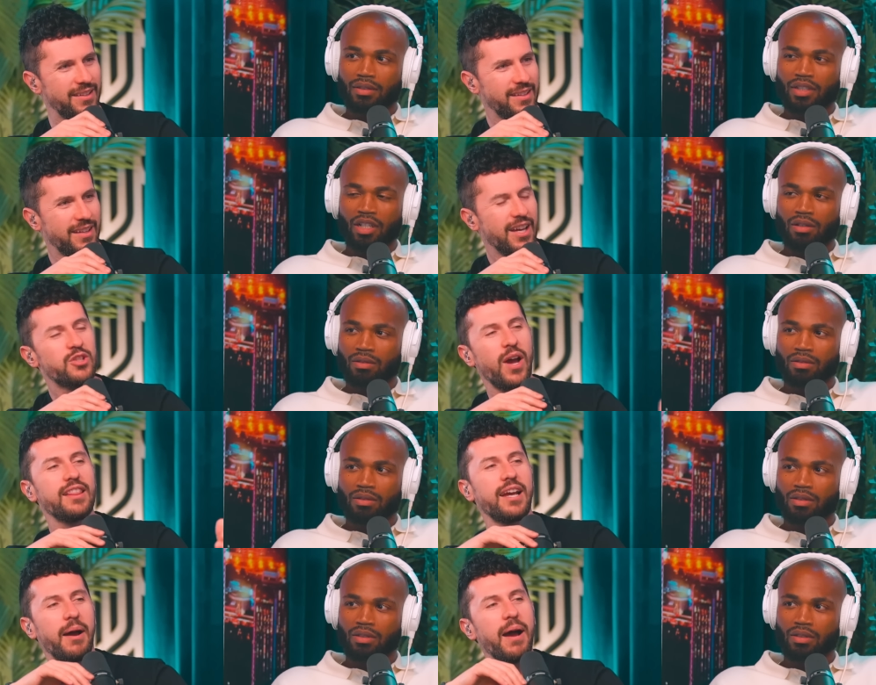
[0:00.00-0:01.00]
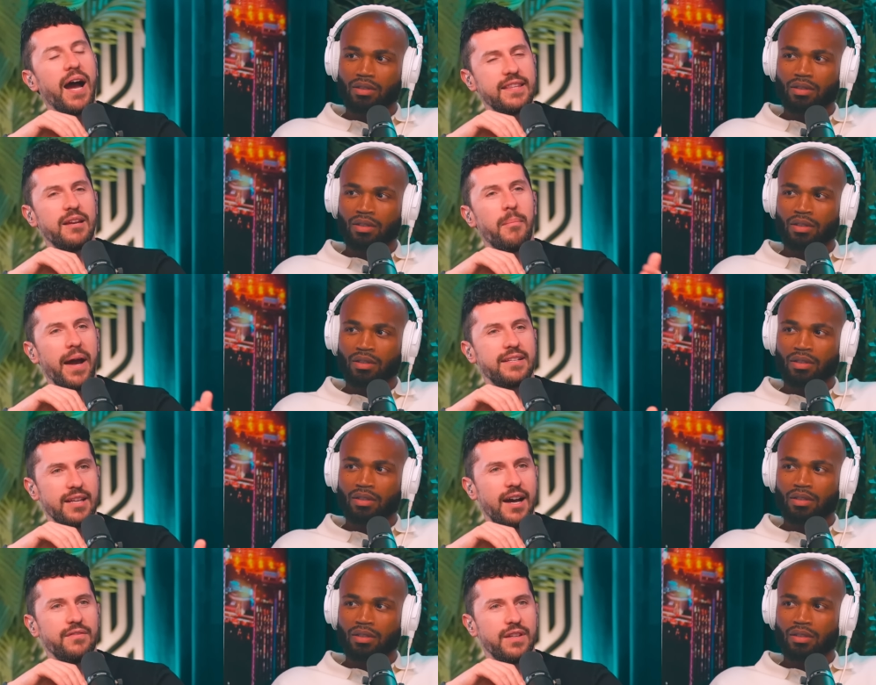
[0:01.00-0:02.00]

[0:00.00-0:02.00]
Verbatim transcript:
Speaker 1: it? No. So I like I, I did a Mike Todd